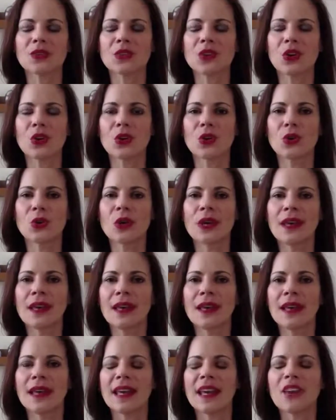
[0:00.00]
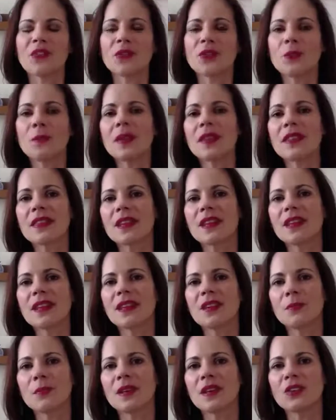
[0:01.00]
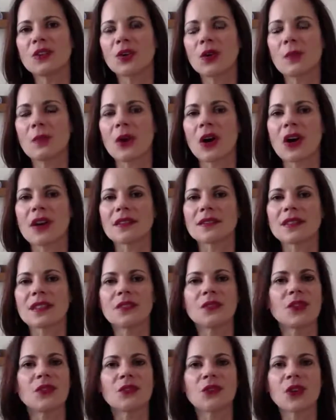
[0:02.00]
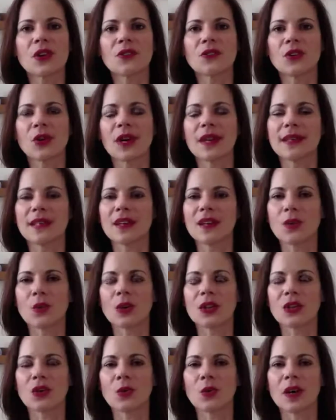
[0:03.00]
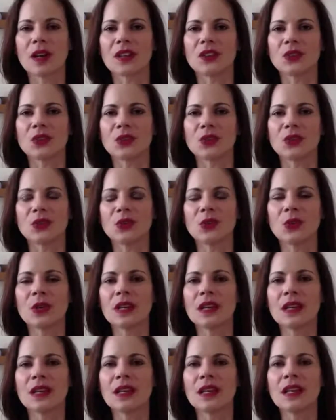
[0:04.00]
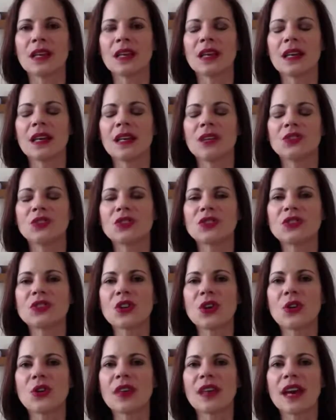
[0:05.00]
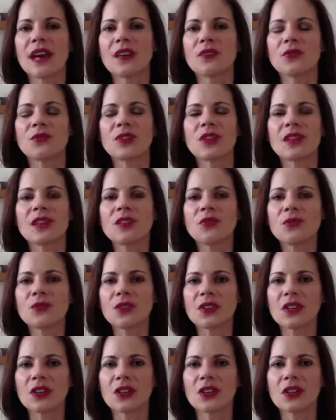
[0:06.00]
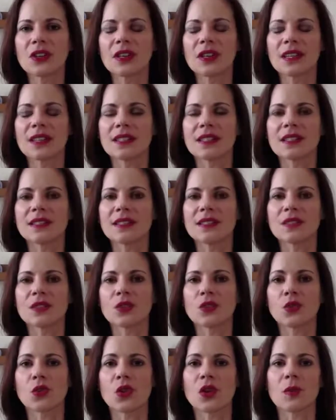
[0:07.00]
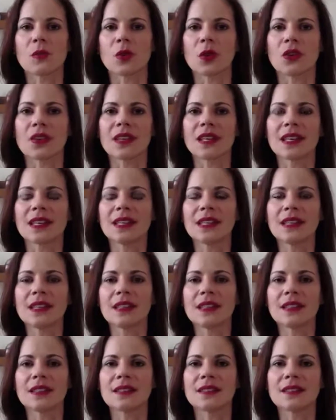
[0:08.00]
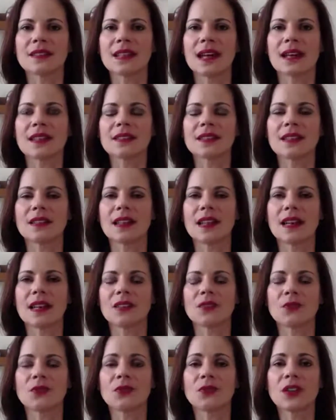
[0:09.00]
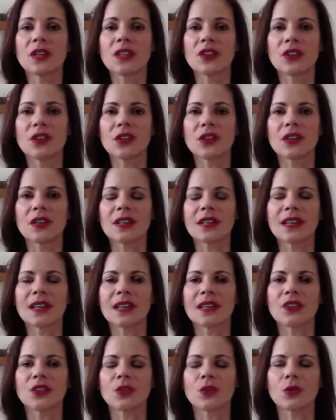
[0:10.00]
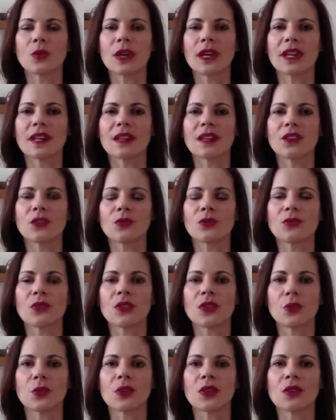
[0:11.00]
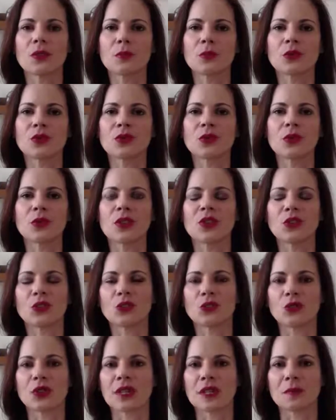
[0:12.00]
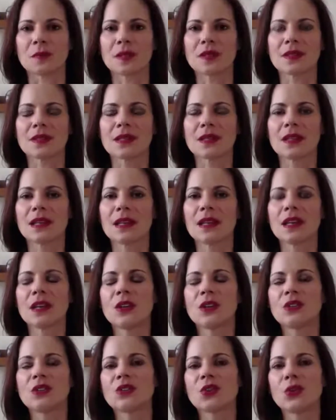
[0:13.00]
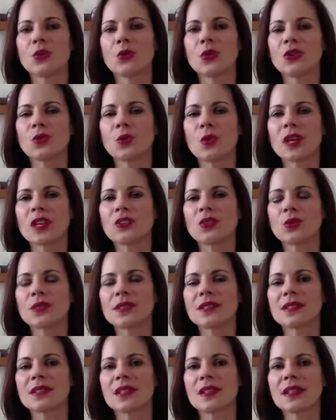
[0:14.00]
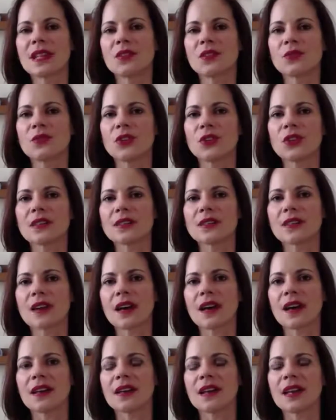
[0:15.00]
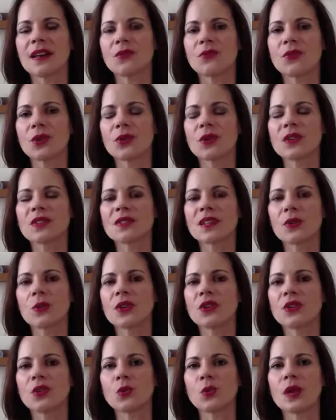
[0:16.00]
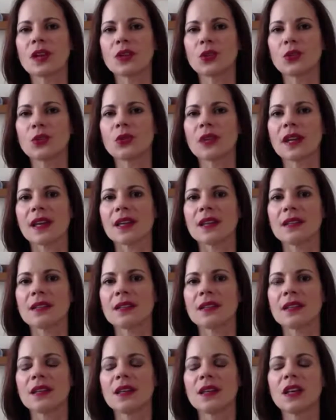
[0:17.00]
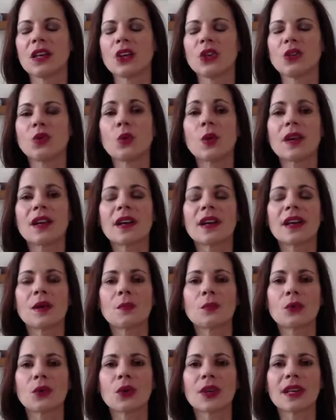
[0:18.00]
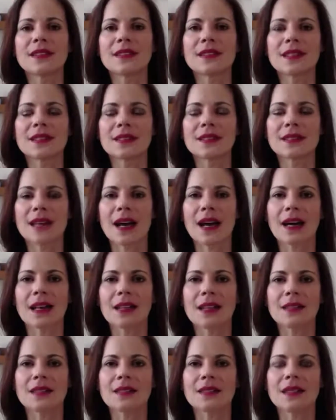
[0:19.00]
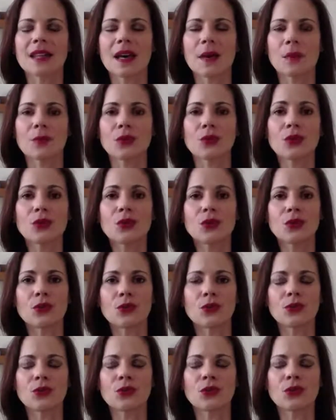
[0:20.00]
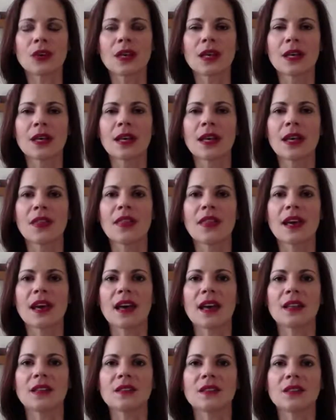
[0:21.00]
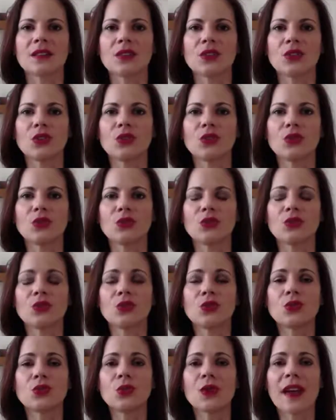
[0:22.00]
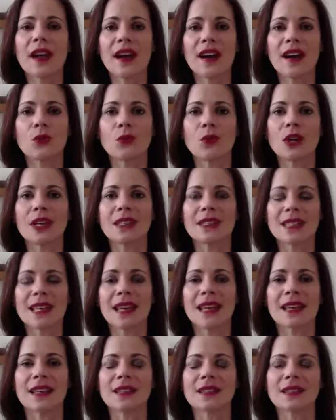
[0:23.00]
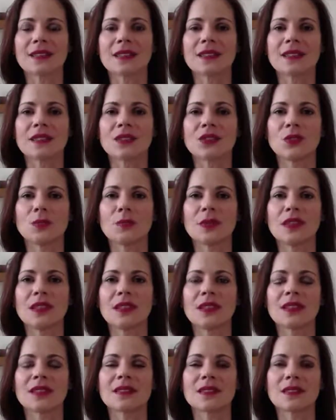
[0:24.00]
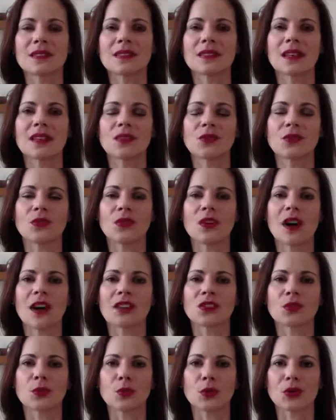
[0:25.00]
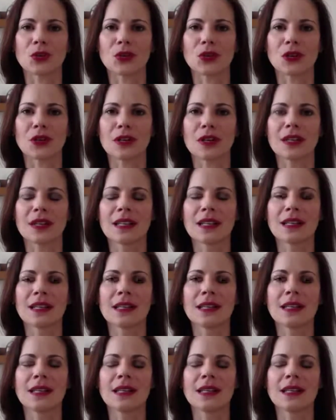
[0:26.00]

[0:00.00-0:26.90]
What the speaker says: So if you've been thinking of being your own boss, even if you have no idea what you want to do, just know that feeling fear is normal. The key is not to let fear get in your way and interfere with pursuing your dreams. So what you want to do is set that fear aside and focus on what you want to create. You want to embrace the signs that prove that you do have what it takes to be a successful entrepreneur.